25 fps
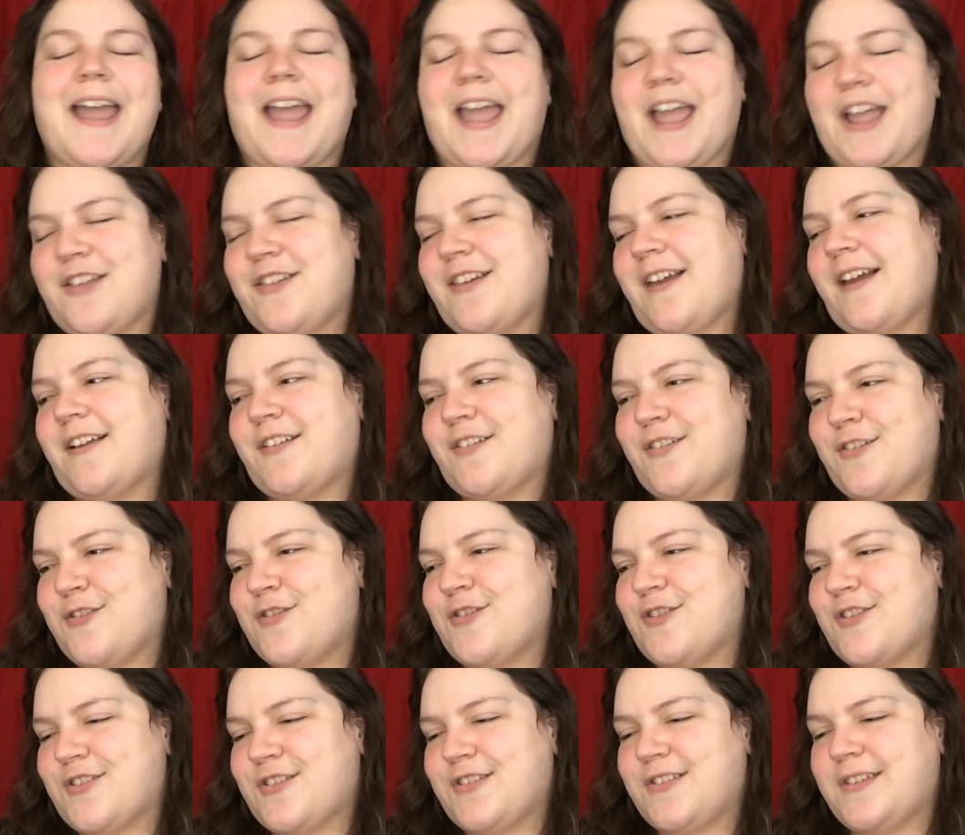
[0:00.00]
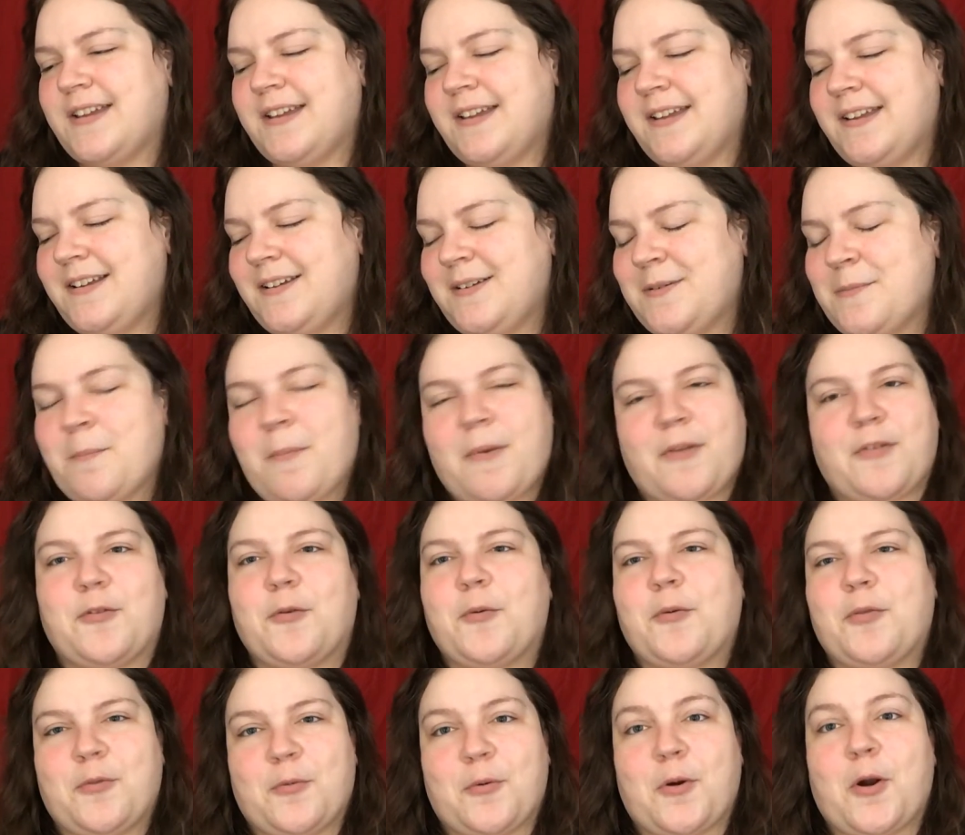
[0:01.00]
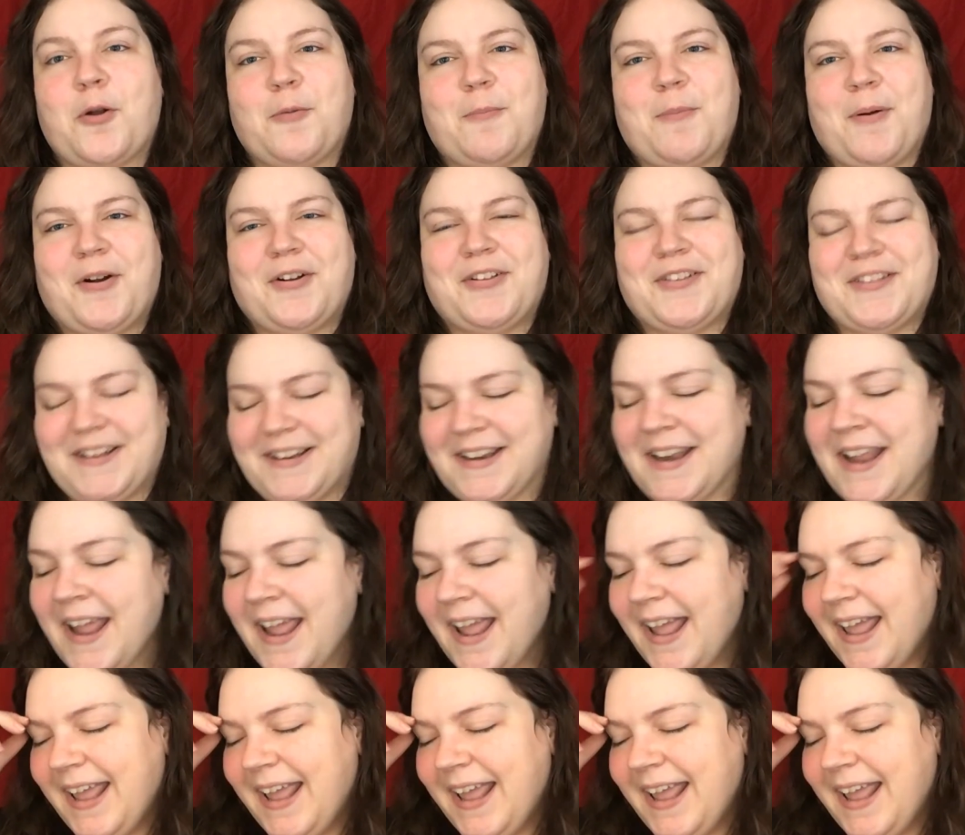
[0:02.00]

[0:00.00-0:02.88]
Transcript: Ajax is just messing with the wrong person.